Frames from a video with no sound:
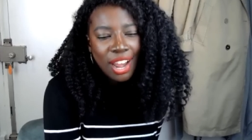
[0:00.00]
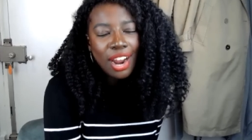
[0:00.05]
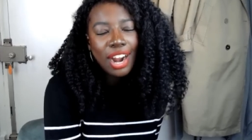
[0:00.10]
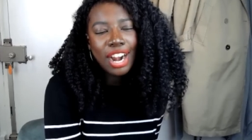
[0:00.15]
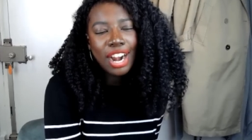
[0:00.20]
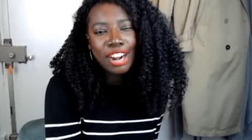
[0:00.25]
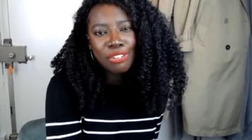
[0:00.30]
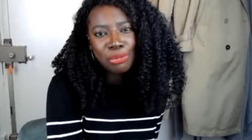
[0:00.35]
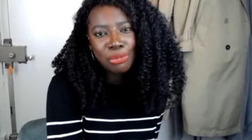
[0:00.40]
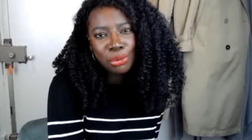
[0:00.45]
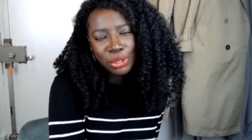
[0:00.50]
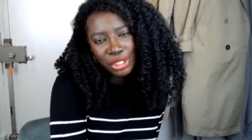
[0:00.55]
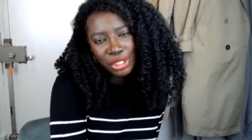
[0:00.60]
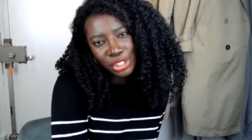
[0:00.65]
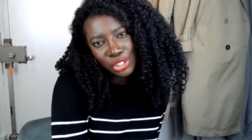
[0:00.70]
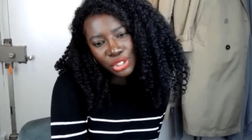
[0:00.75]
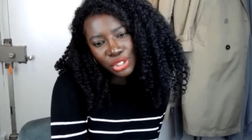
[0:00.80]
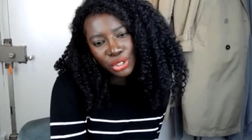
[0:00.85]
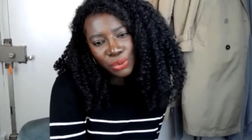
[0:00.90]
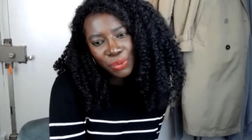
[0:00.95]
I really
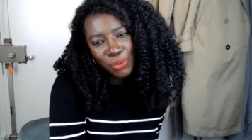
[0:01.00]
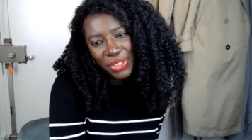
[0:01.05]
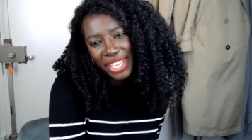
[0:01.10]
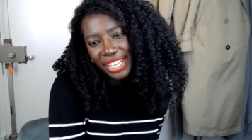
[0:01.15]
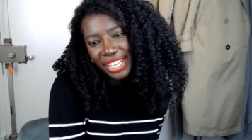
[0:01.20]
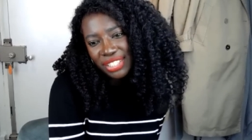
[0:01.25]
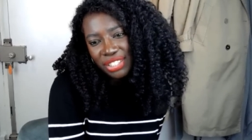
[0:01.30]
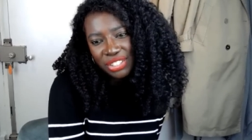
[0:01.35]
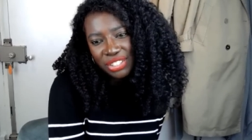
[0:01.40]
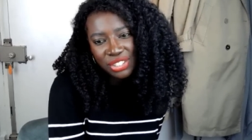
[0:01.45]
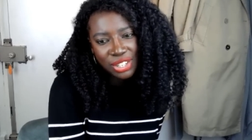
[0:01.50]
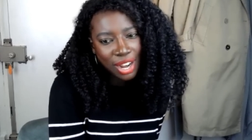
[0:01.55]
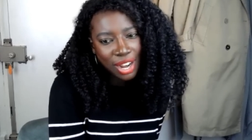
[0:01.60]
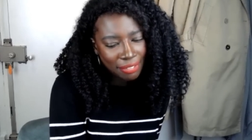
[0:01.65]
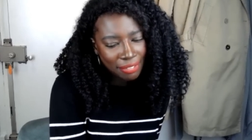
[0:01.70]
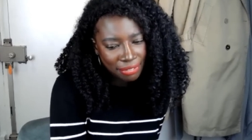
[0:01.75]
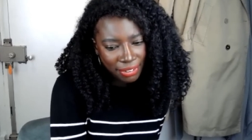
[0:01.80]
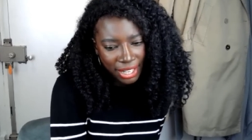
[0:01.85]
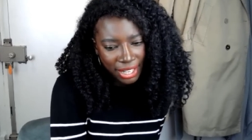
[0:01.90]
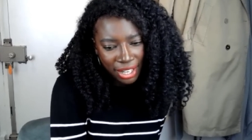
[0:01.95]
do. It's
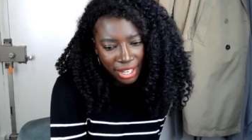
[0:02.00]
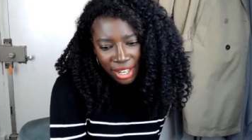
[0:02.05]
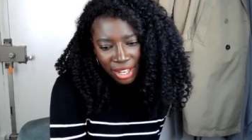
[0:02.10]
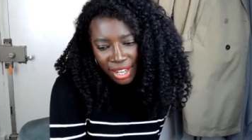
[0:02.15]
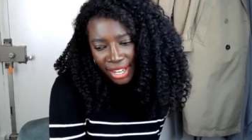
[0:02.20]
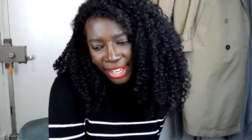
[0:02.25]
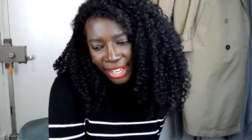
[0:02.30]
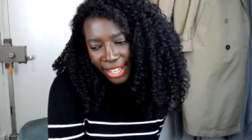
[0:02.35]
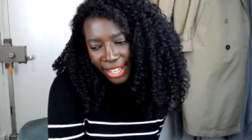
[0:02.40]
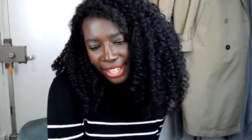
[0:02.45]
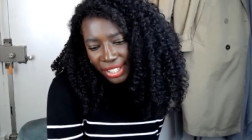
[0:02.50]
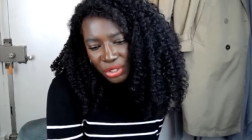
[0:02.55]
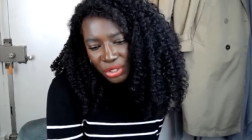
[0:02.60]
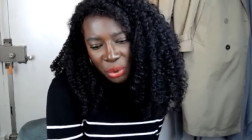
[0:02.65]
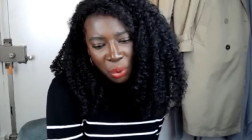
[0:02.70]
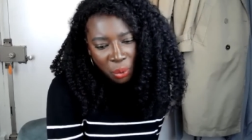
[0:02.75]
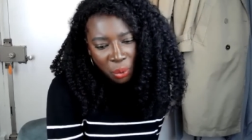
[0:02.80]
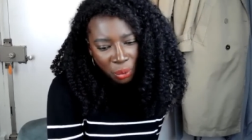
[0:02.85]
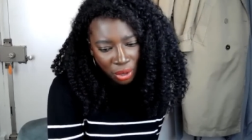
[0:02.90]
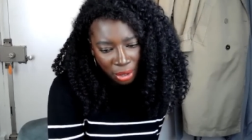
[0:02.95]
not fair. It's
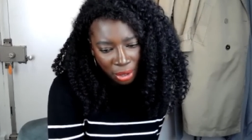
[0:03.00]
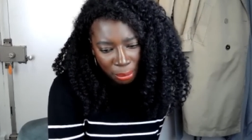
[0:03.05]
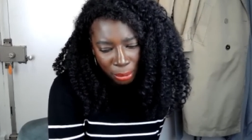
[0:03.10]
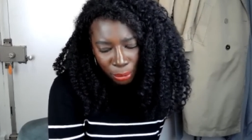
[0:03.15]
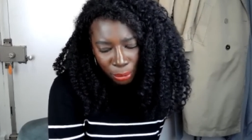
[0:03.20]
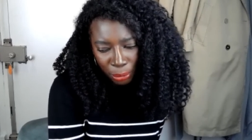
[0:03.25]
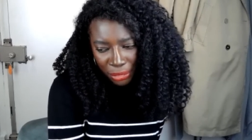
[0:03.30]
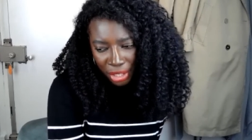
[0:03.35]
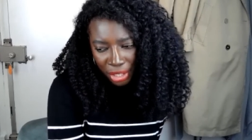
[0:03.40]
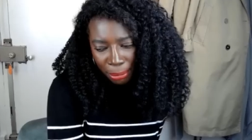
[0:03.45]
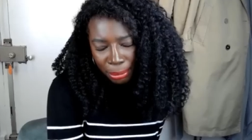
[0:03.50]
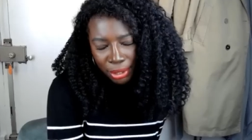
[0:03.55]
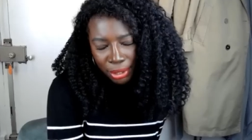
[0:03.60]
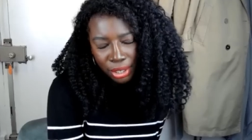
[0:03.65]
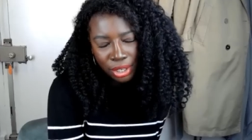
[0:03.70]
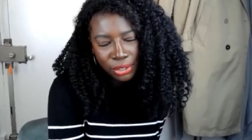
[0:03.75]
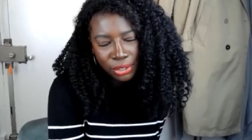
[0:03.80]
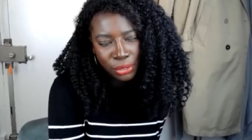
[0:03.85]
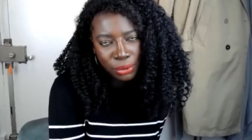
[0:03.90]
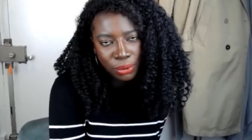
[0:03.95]
horrible what they put
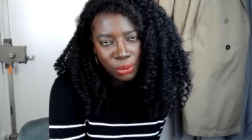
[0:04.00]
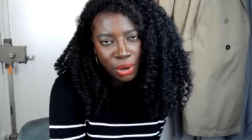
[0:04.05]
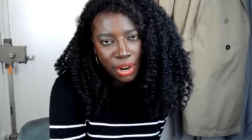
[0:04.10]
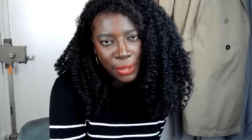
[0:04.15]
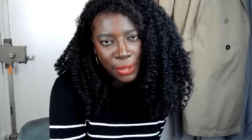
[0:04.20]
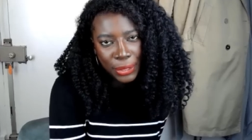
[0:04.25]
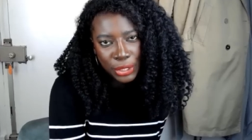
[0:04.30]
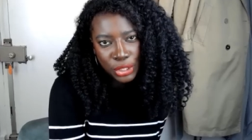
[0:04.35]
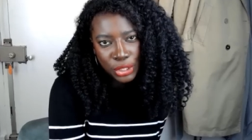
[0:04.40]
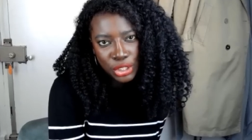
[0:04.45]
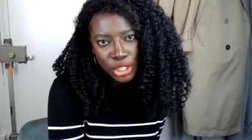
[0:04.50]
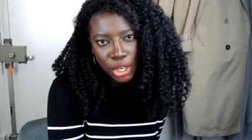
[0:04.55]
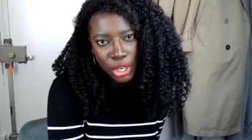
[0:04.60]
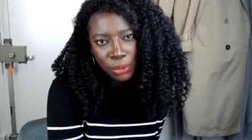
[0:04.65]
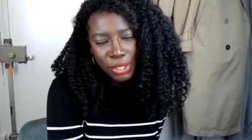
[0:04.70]
her through on this show.